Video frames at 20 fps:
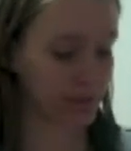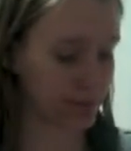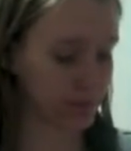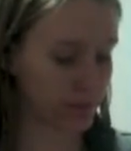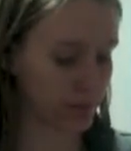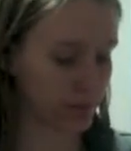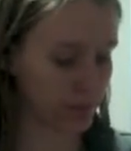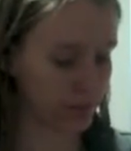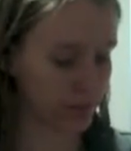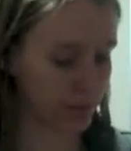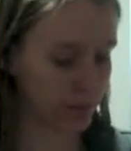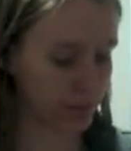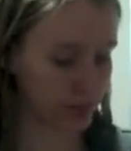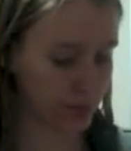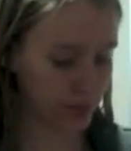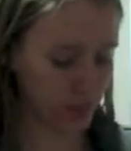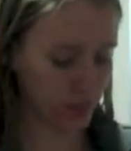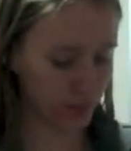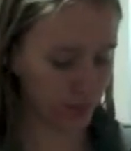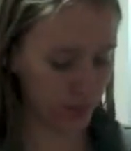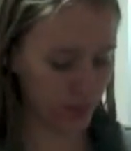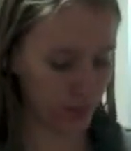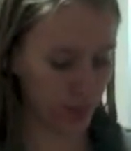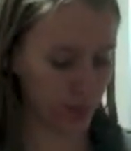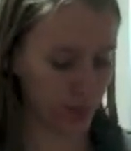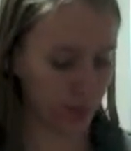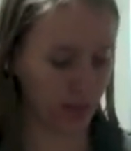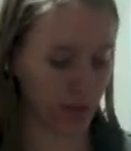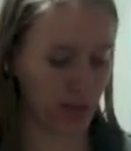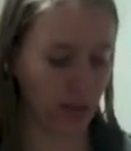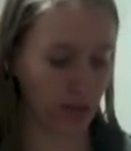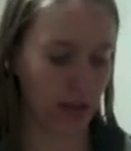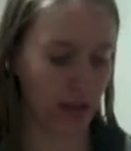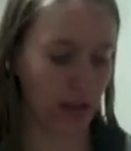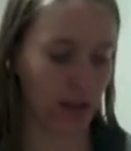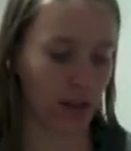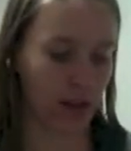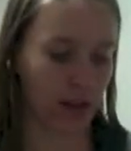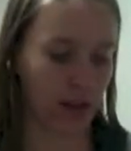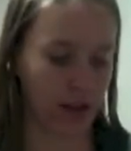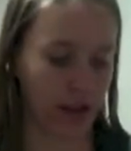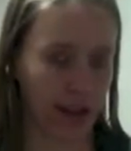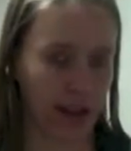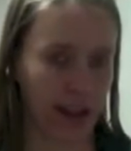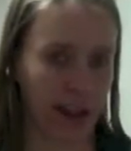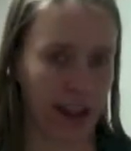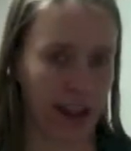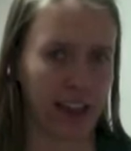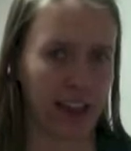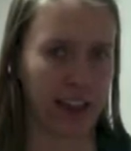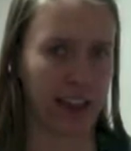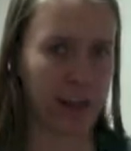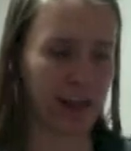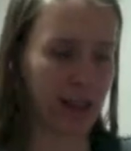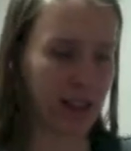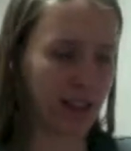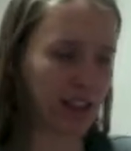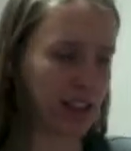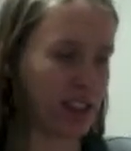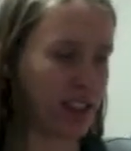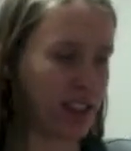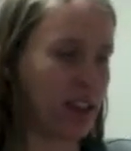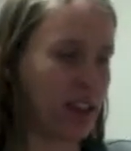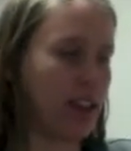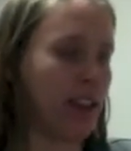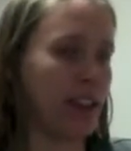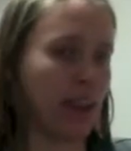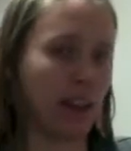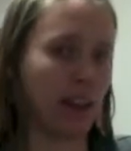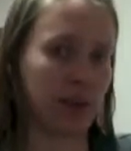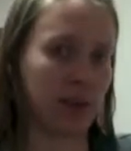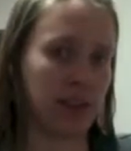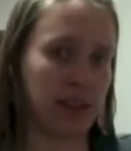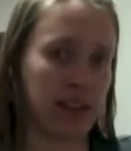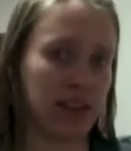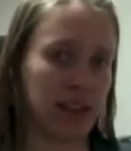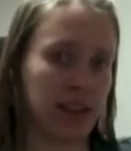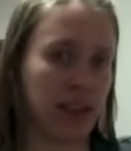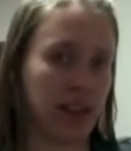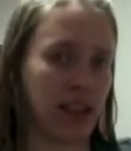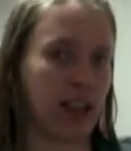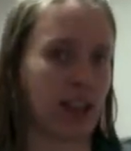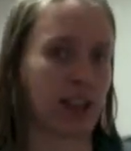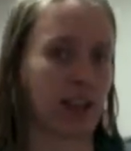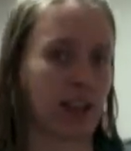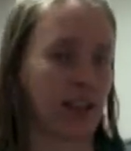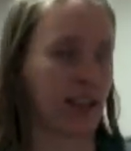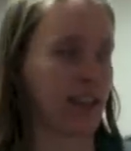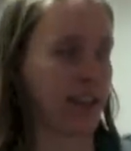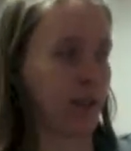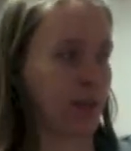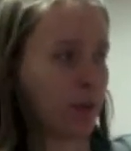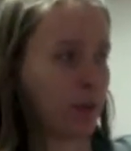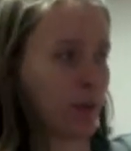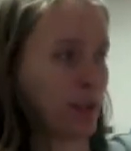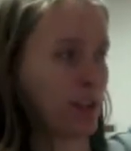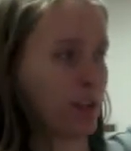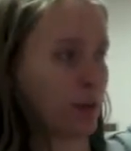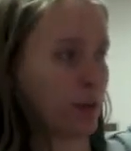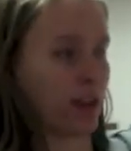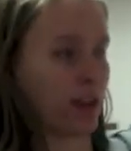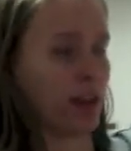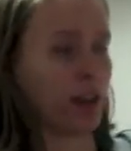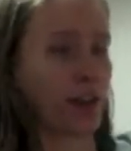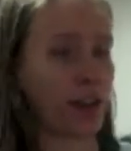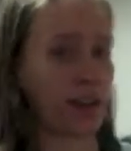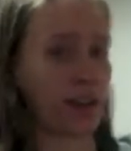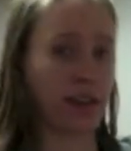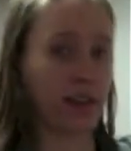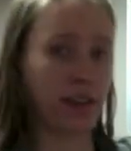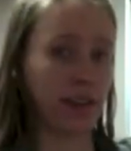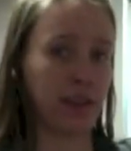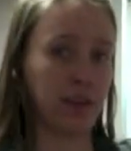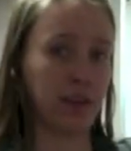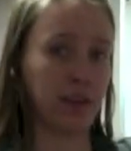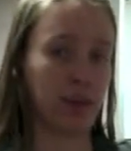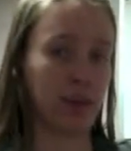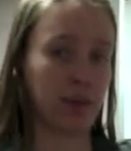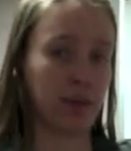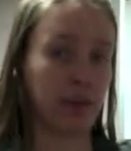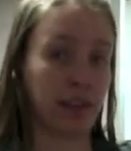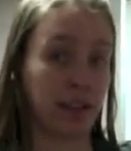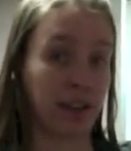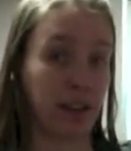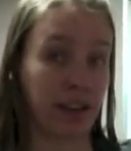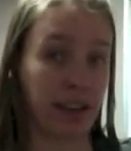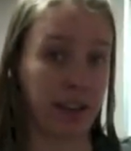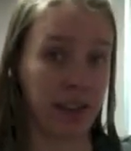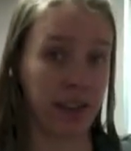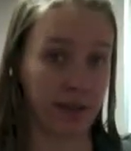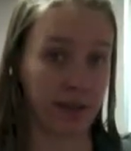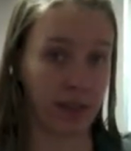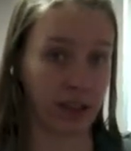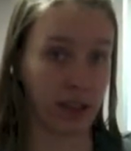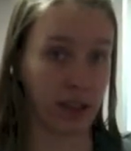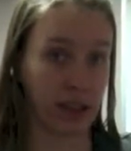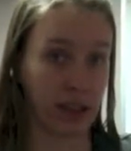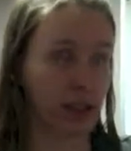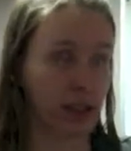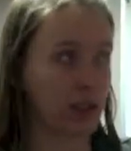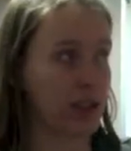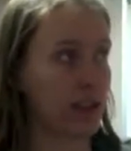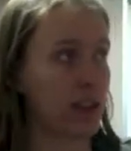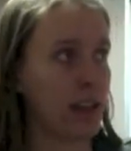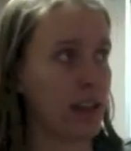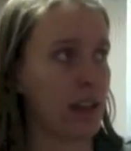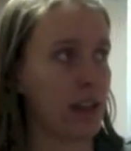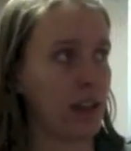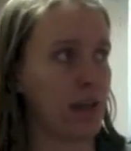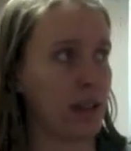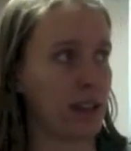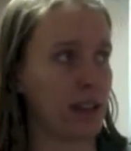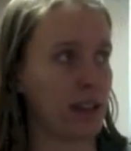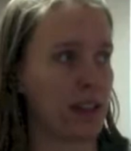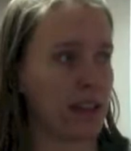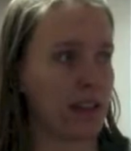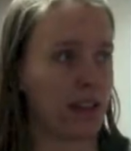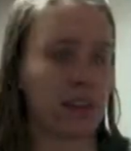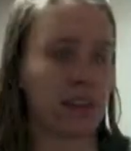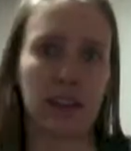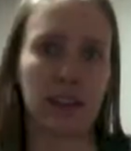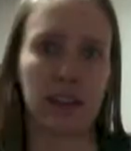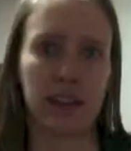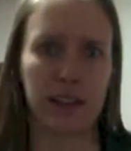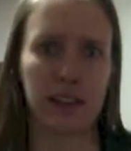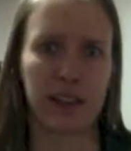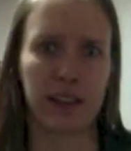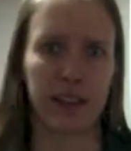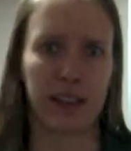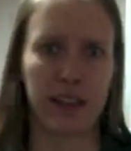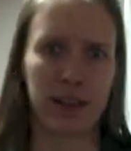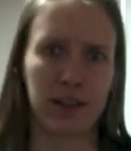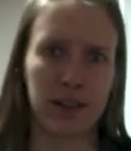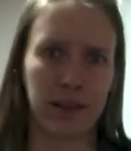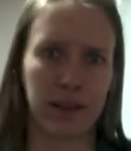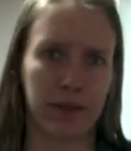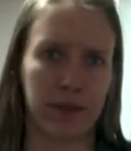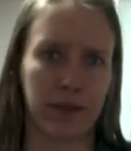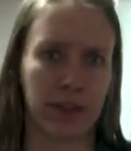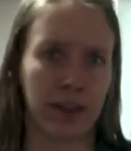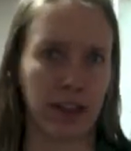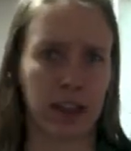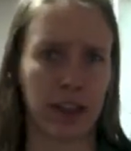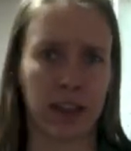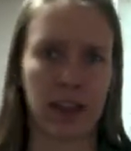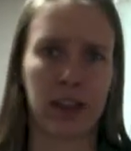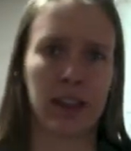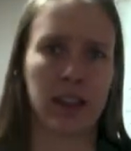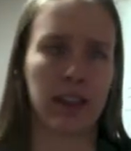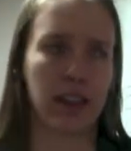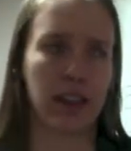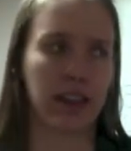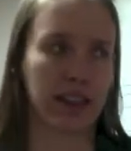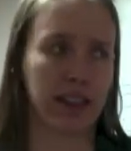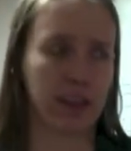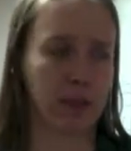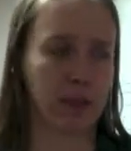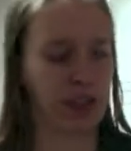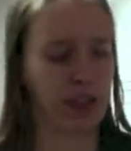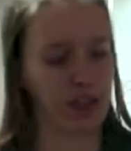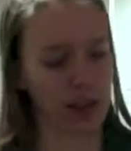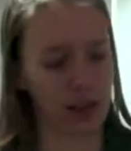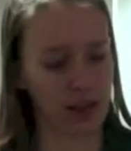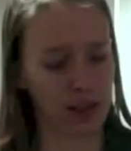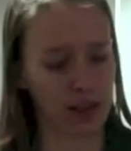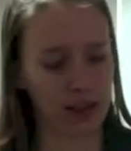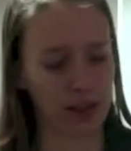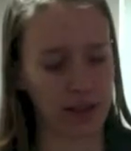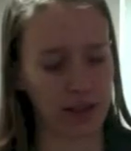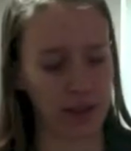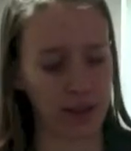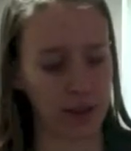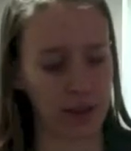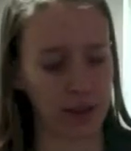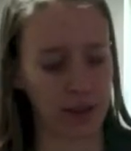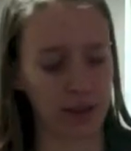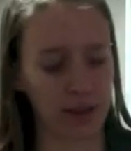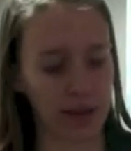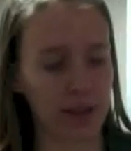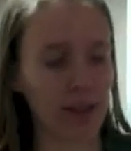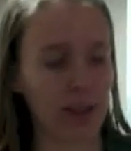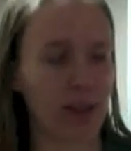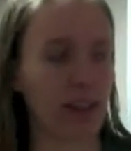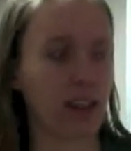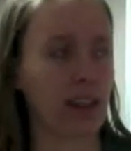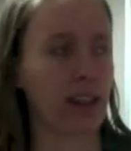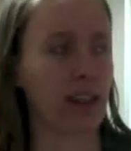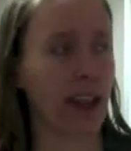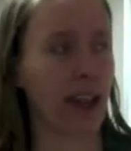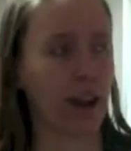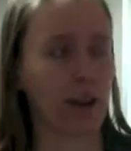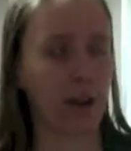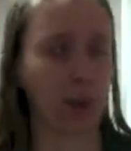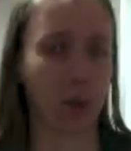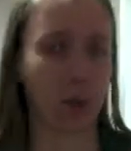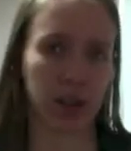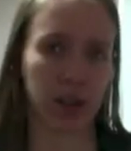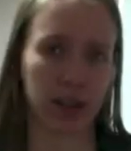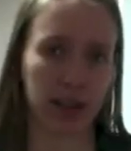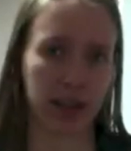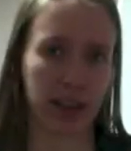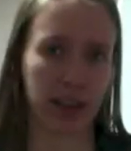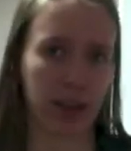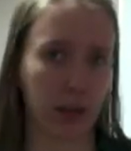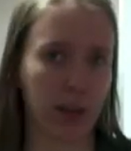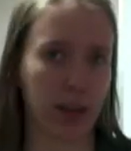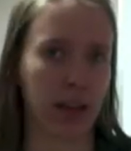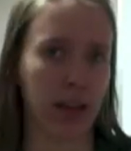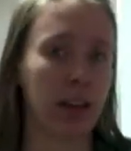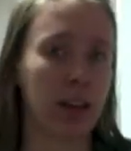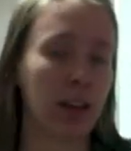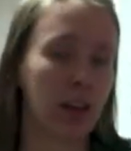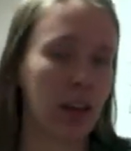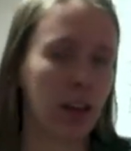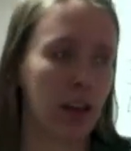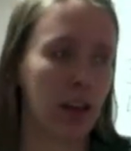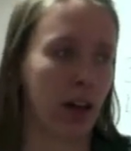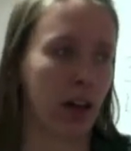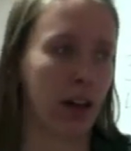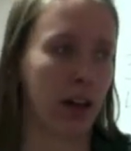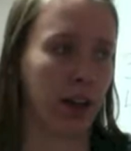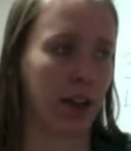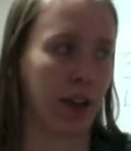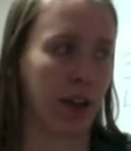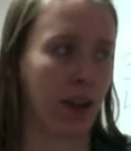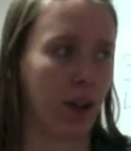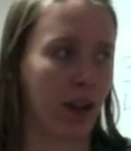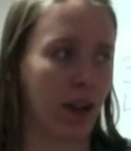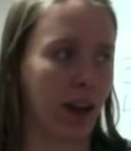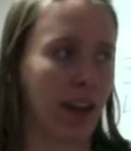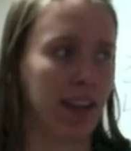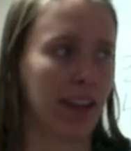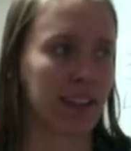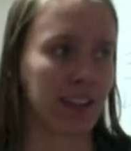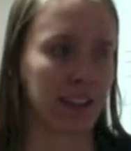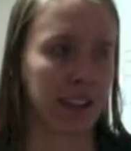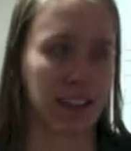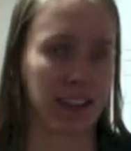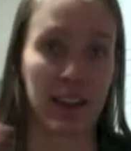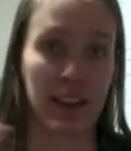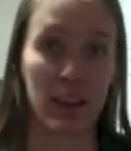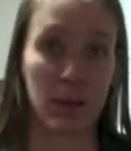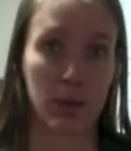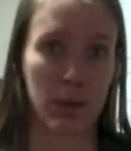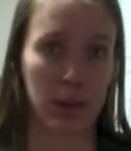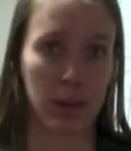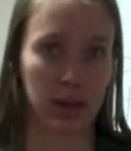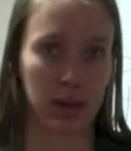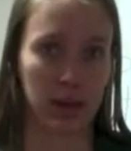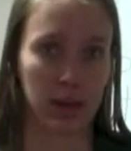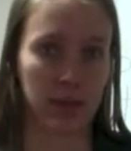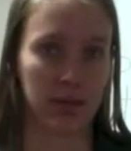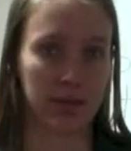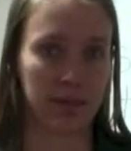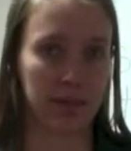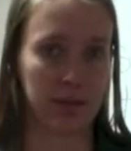Okay, and I'm going to start at the point where all the ropes are at different lengths because it's easier for us magicians to see how it works that way, although I started in the middle of the trick